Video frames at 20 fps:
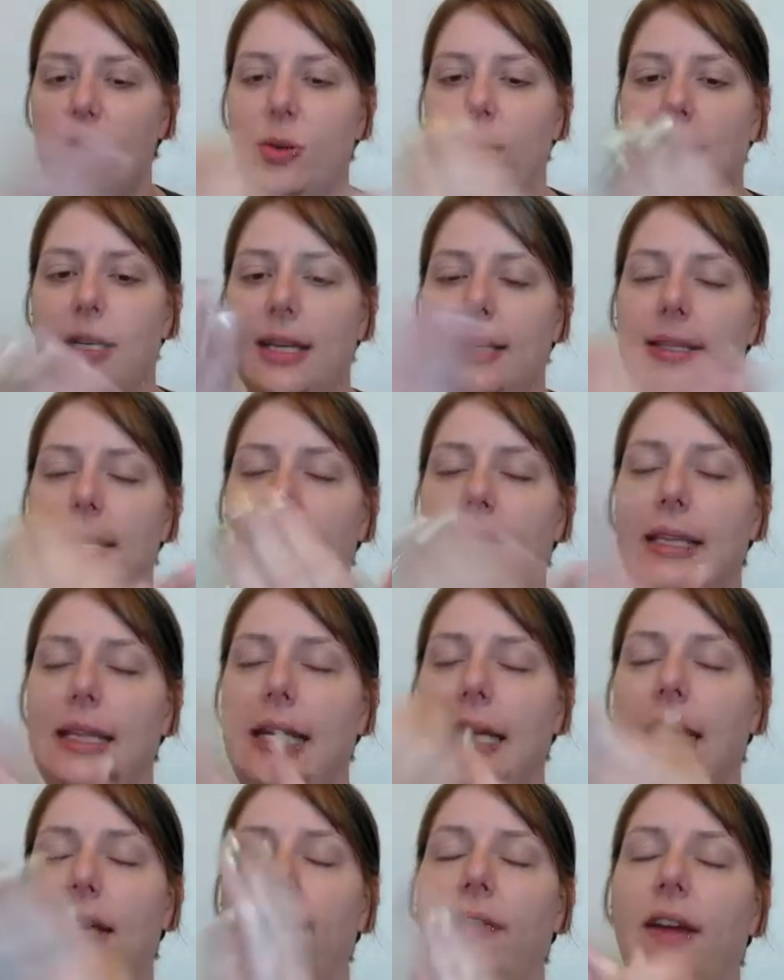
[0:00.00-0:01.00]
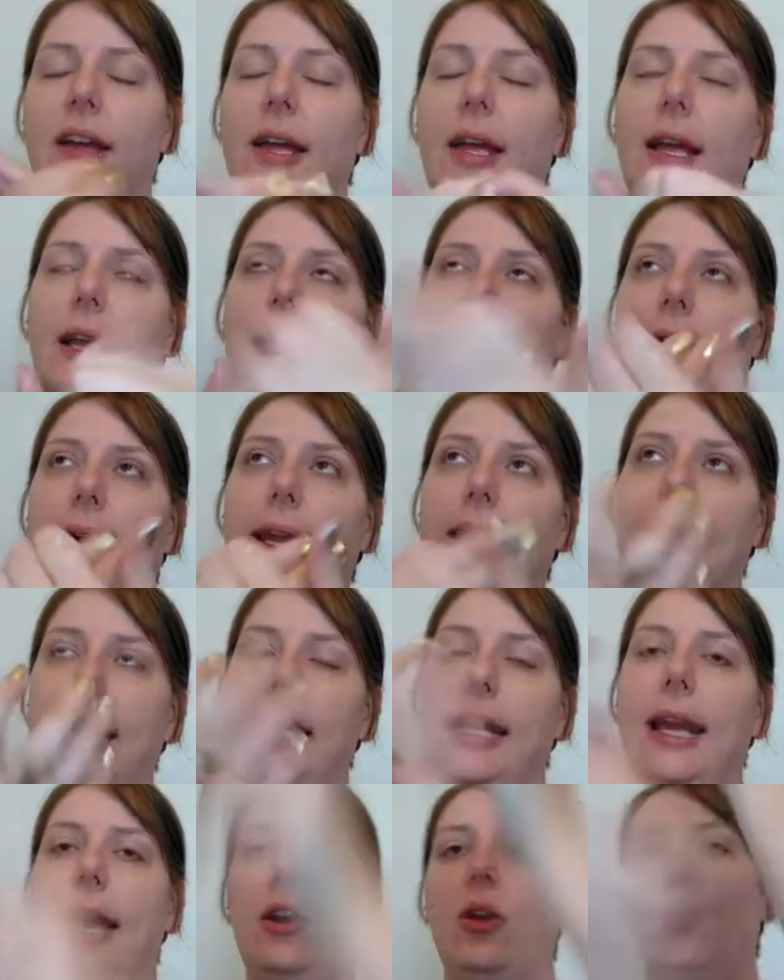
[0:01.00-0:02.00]
so it doesn't leave like
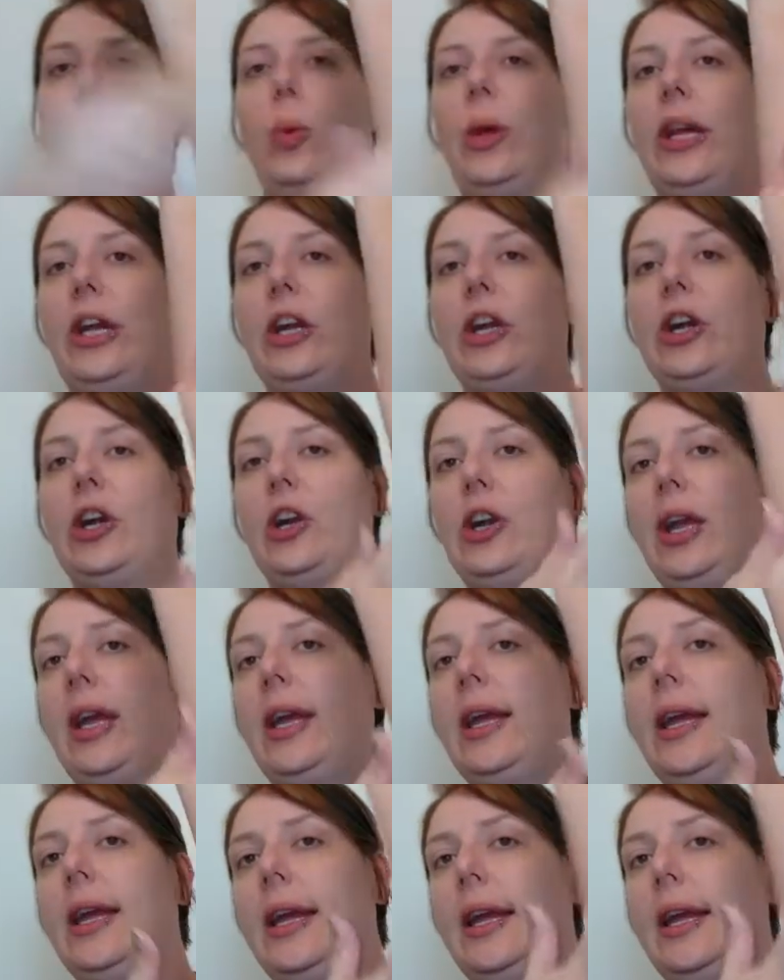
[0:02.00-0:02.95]
any kind of weird